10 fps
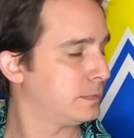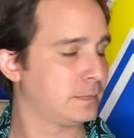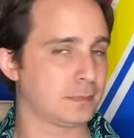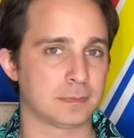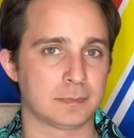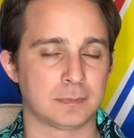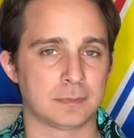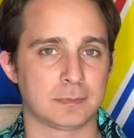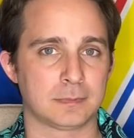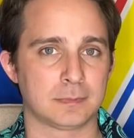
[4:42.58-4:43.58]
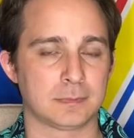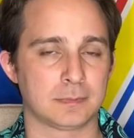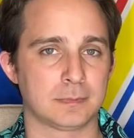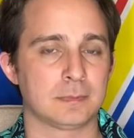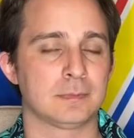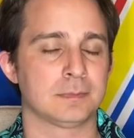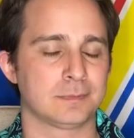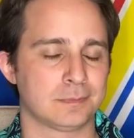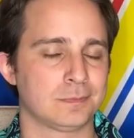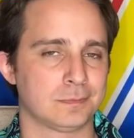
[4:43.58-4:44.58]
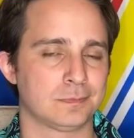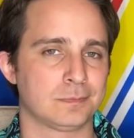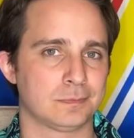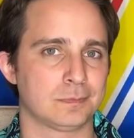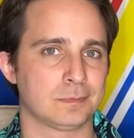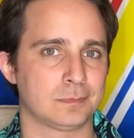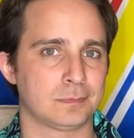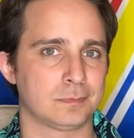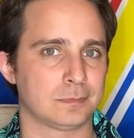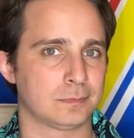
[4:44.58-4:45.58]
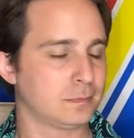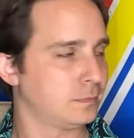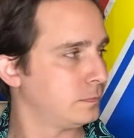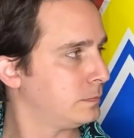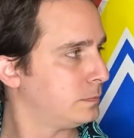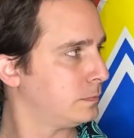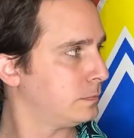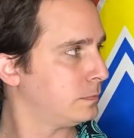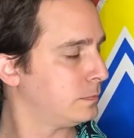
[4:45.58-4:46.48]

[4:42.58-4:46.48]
This person isn't speaking.